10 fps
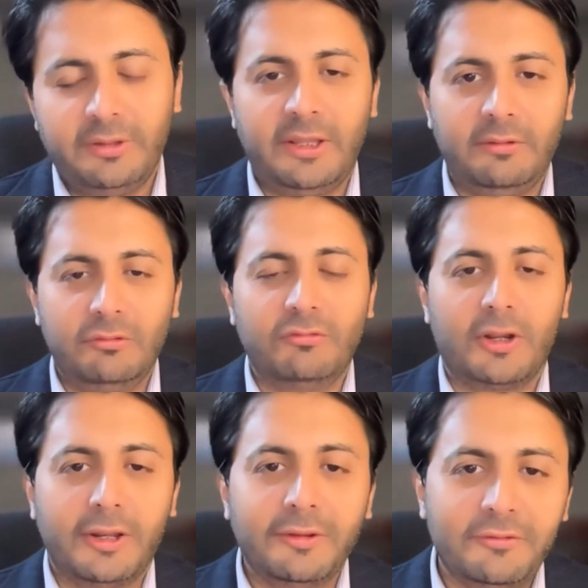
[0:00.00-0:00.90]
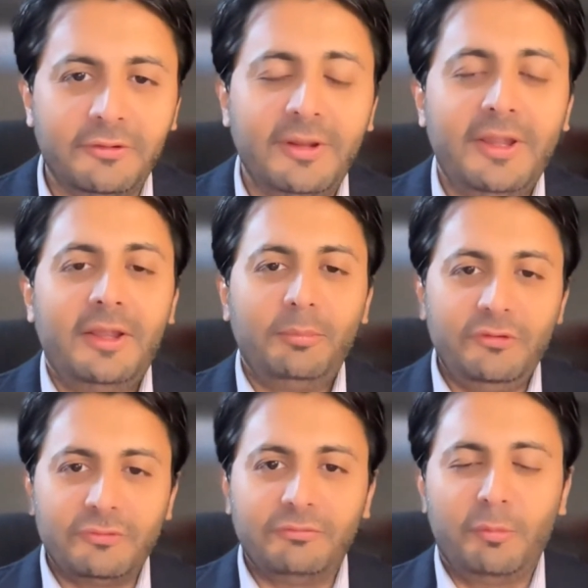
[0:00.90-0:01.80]
and then you've got another
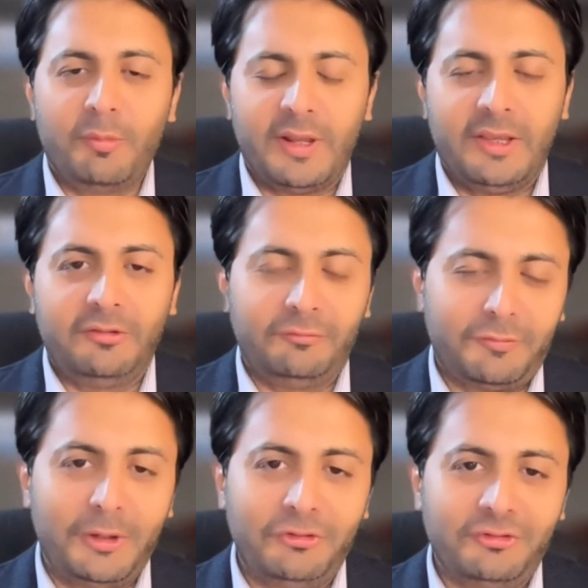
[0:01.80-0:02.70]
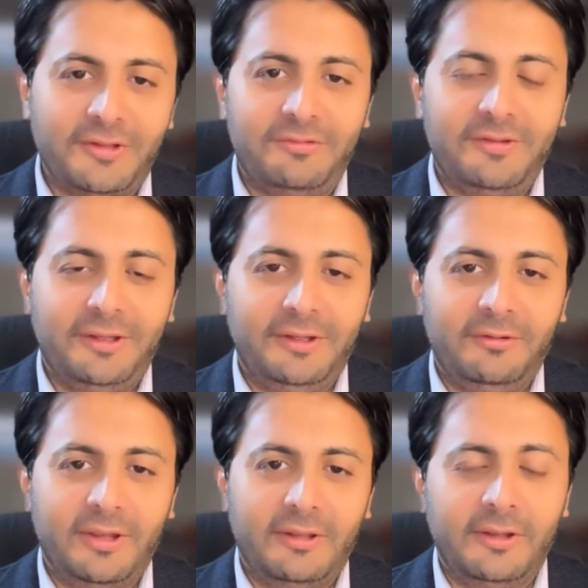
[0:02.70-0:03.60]
piece of information that's sitting
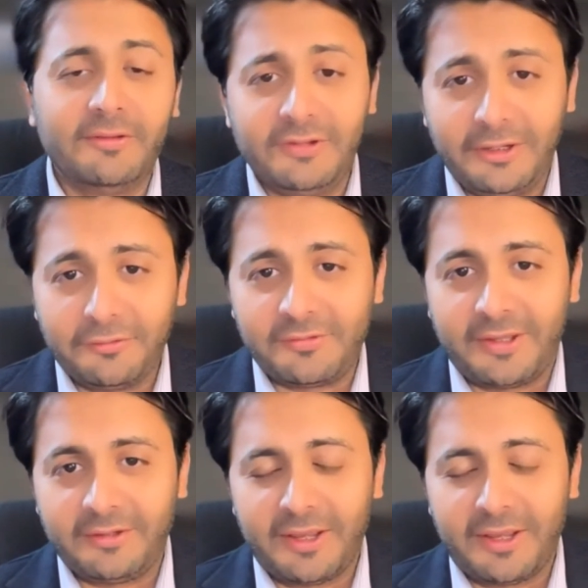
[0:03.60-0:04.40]
in another data set,